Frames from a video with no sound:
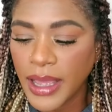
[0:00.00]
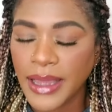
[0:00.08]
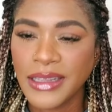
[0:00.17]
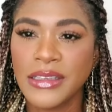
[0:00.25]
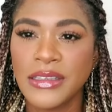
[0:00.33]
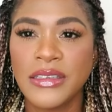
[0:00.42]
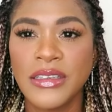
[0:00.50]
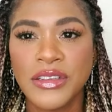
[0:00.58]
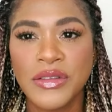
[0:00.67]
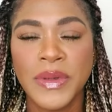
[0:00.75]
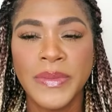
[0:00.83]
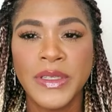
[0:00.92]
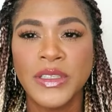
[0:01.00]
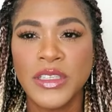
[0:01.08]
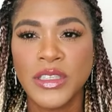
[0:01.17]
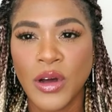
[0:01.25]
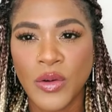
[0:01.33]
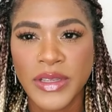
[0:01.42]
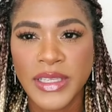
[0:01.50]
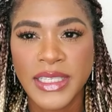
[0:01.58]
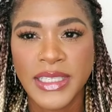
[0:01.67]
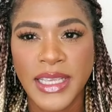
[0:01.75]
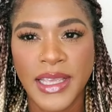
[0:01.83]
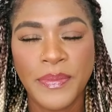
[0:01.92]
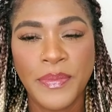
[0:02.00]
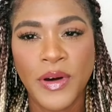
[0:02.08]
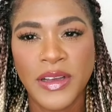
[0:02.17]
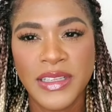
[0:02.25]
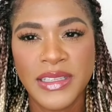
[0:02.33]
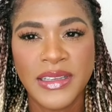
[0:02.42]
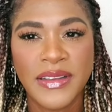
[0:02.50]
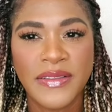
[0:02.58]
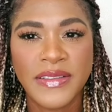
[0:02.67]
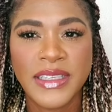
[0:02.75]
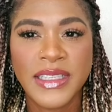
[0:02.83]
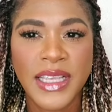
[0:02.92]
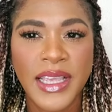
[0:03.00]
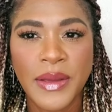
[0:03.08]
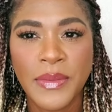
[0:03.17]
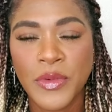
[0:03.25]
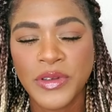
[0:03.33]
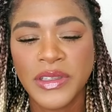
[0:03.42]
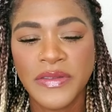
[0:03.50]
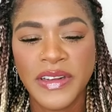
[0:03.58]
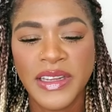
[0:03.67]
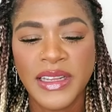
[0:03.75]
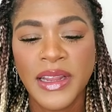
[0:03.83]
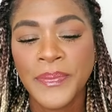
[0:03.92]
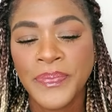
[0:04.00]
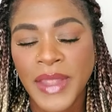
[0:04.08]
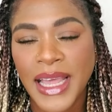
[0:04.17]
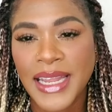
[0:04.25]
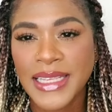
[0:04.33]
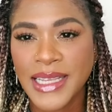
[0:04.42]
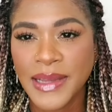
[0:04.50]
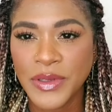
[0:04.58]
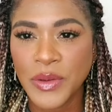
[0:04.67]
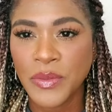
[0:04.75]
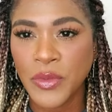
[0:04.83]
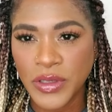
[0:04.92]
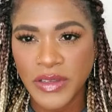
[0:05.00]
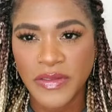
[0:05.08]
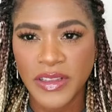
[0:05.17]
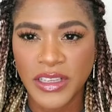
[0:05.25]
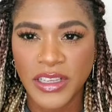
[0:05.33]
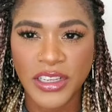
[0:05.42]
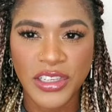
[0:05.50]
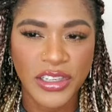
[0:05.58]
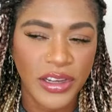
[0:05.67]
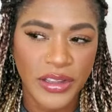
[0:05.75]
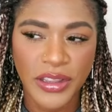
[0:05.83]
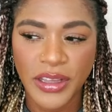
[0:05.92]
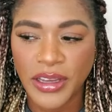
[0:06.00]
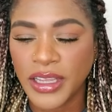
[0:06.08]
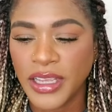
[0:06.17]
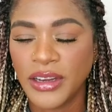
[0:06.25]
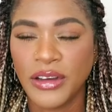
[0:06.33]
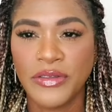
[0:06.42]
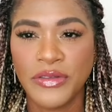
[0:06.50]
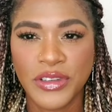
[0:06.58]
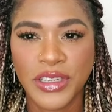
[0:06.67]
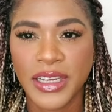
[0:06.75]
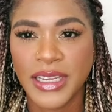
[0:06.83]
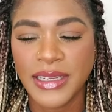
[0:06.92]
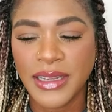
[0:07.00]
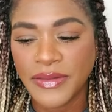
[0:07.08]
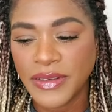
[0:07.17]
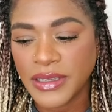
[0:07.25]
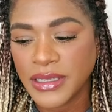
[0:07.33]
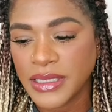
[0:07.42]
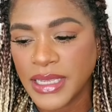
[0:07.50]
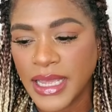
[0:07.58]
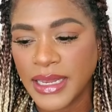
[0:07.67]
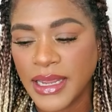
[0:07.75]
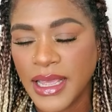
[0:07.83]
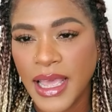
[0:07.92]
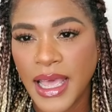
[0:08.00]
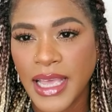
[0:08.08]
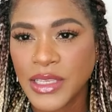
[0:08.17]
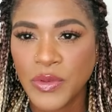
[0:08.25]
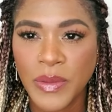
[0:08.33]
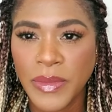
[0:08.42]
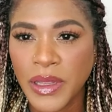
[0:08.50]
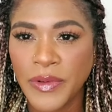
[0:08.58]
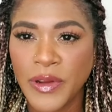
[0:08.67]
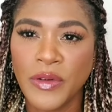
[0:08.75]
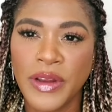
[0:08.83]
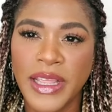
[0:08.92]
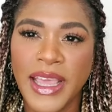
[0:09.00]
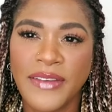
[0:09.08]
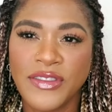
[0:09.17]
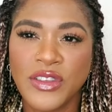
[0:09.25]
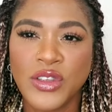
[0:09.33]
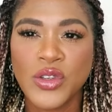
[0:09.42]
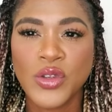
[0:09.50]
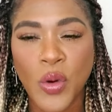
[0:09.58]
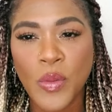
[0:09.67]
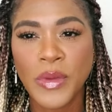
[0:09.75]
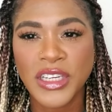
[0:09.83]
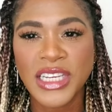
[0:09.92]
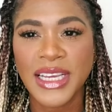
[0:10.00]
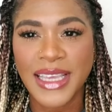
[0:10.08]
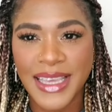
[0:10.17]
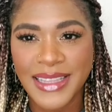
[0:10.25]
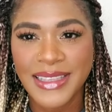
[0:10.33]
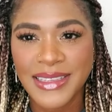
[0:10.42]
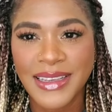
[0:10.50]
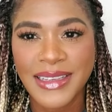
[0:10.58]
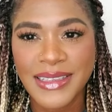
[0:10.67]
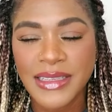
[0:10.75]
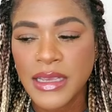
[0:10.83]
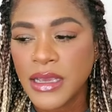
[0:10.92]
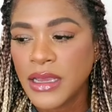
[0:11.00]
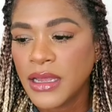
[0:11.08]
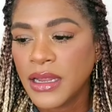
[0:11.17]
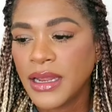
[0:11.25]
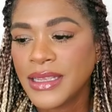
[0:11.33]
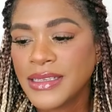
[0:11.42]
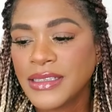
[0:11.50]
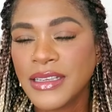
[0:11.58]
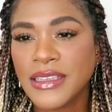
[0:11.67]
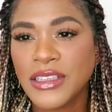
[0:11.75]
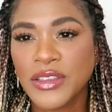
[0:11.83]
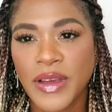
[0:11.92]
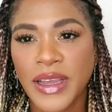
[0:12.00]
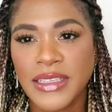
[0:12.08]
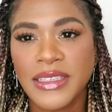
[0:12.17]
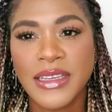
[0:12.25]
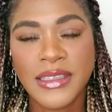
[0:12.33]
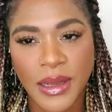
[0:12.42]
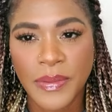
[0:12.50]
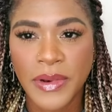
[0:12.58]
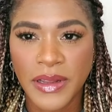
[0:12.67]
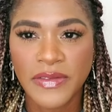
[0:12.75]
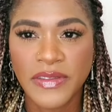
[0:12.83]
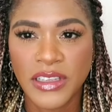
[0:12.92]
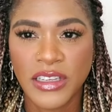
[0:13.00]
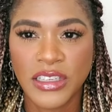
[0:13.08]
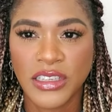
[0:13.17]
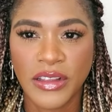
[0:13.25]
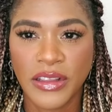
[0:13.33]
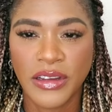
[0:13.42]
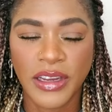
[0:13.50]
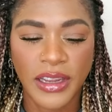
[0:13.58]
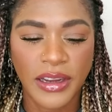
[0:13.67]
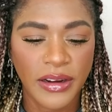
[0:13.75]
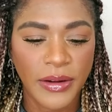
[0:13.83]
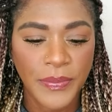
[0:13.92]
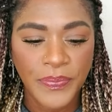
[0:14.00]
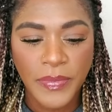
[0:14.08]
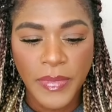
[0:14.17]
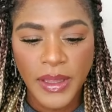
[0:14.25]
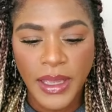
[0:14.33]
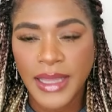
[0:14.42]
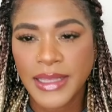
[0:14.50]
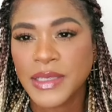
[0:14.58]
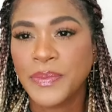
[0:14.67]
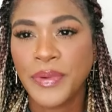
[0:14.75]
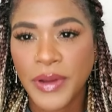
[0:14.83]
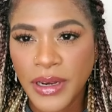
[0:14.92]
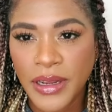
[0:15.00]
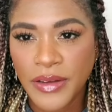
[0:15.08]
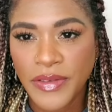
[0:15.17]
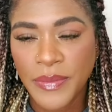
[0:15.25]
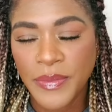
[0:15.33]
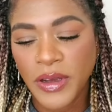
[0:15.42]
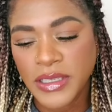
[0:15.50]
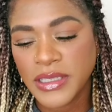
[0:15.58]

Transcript: And to just remember to just always stay positive, stay motivated, and let's help to motivate each other in our future endeavors. And as women, we already have so much against us. Let's just try to just uplift each other here and spread love and